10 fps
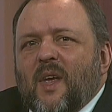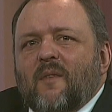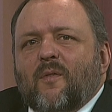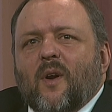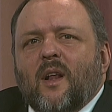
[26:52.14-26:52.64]

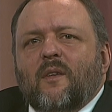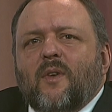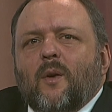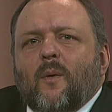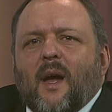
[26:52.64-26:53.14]
and for all of
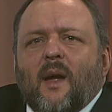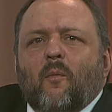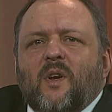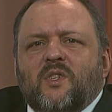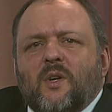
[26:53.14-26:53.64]
you, I
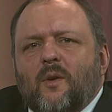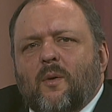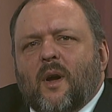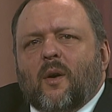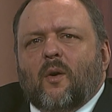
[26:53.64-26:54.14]
wish
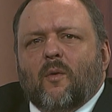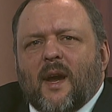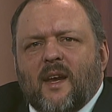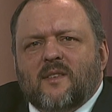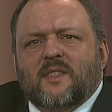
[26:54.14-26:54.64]
you a
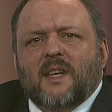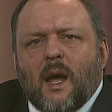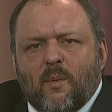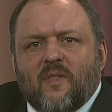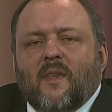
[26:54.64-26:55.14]
great
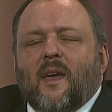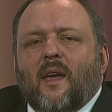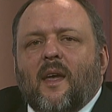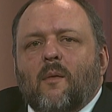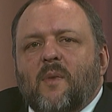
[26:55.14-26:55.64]
Sabbath
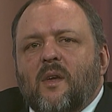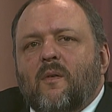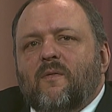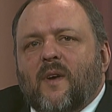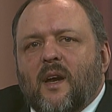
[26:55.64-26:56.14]
day and may
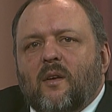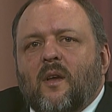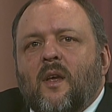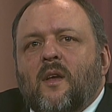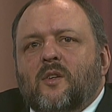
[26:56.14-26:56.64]
you find
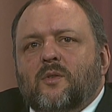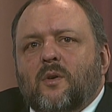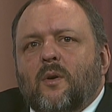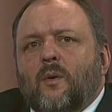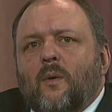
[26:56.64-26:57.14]

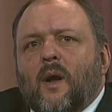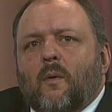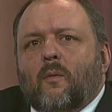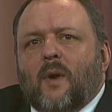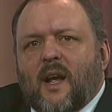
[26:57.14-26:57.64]
true
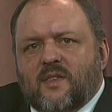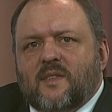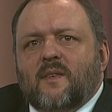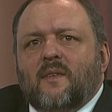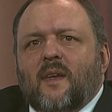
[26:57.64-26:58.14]

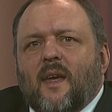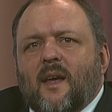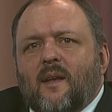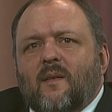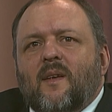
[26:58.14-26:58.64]
rest
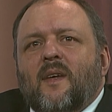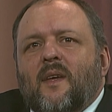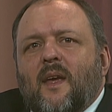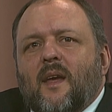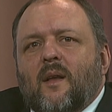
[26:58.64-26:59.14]
and,
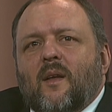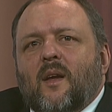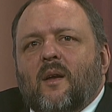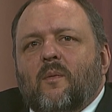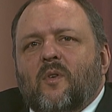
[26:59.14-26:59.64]
and
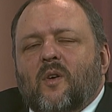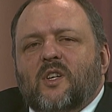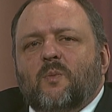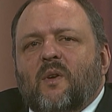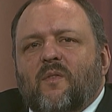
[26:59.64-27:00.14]
uh,
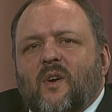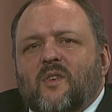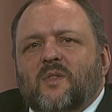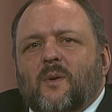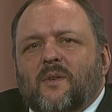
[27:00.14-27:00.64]
nourishment for your
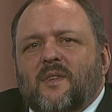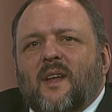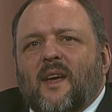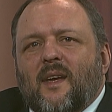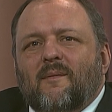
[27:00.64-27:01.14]
soul
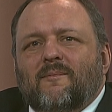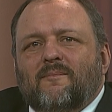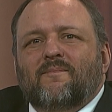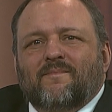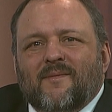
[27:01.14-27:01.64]
today.
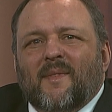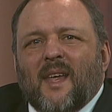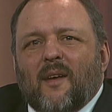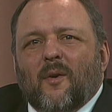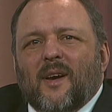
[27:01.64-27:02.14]

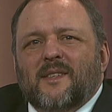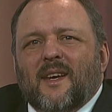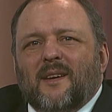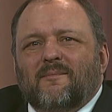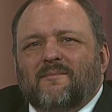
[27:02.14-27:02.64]
Have a great
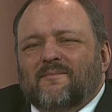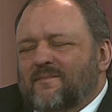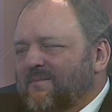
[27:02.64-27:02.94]
day.